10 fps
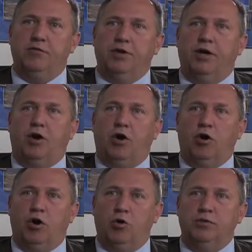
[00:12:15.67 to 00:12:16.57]
that
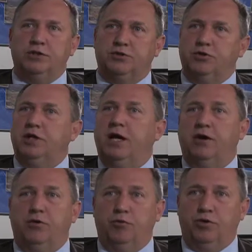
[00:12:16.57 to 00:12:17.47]
are always looking
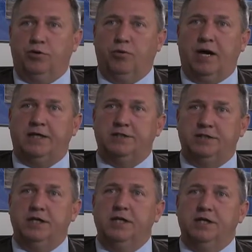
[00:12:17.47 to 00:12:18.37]
out over their horizon